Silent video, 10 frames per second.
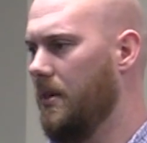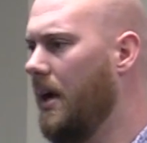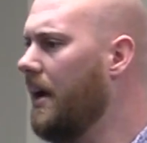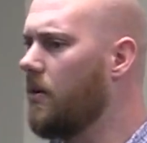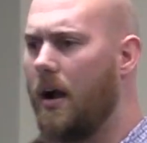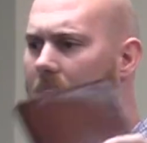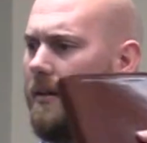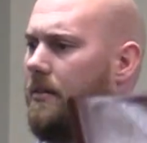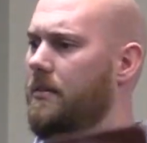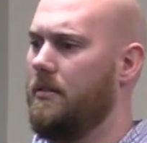And I
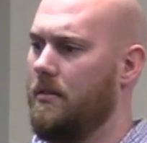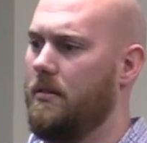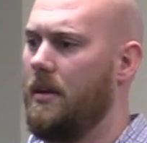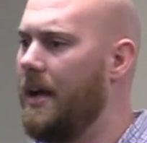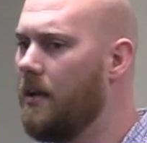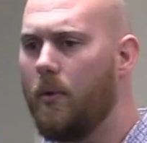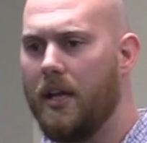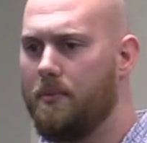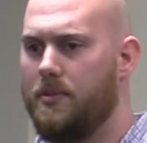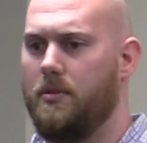cried. I didn't
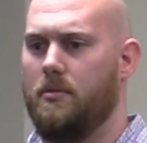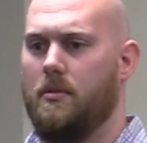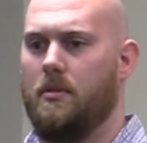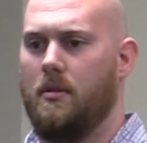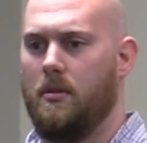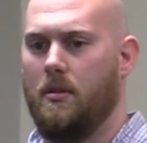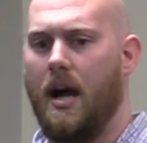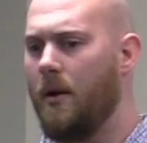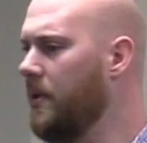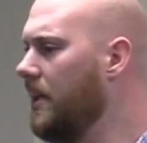want him to.
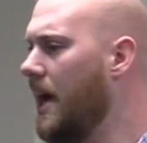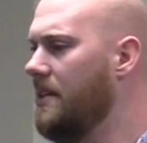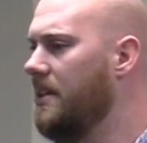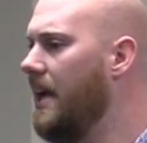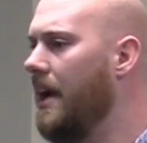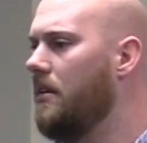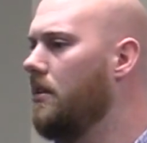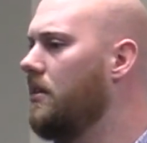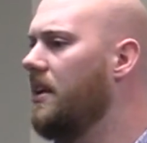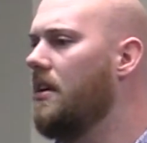I realized he
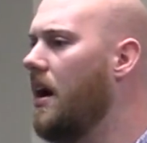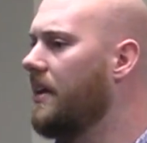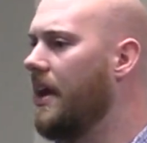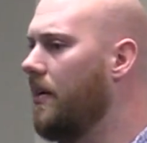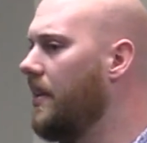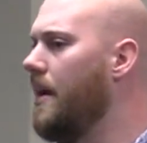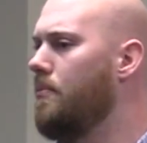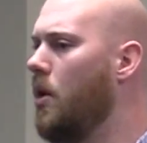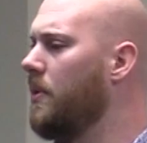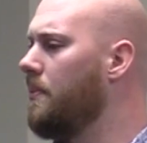did not care in that
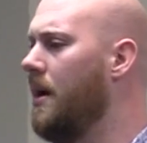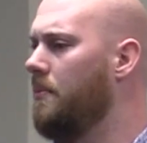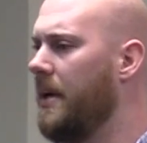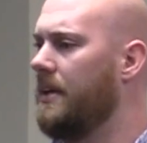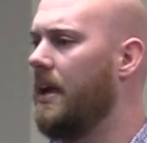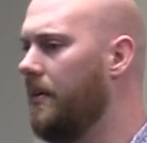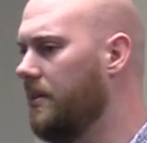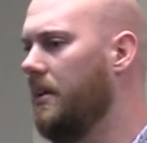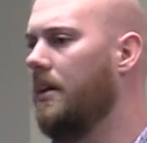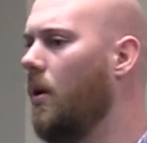moment about my
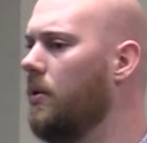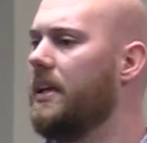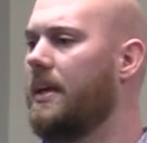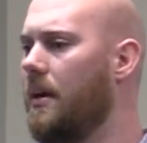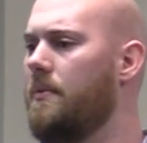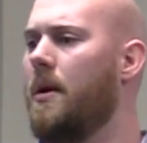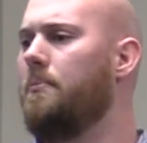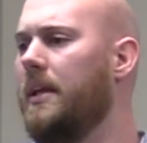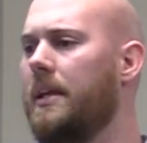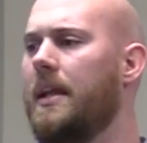character. He only cared
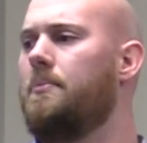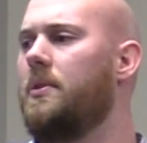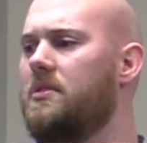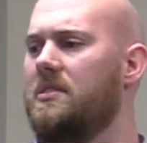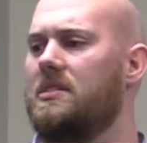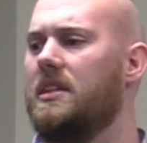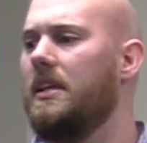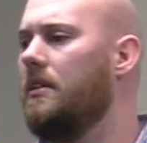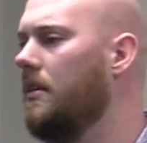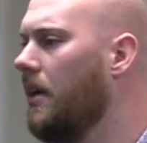about meeting that person's
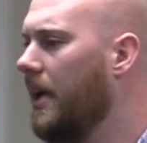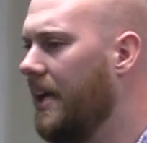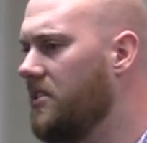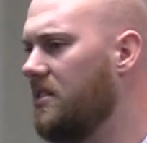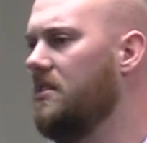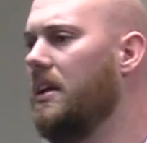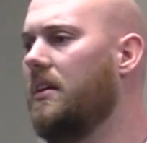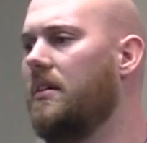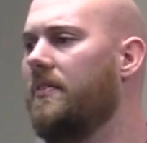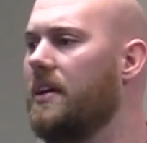need. He just
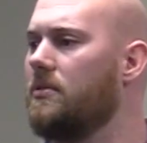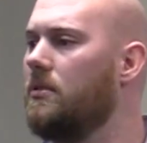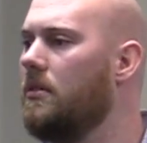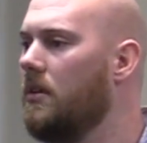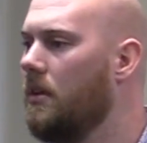needed a vessel.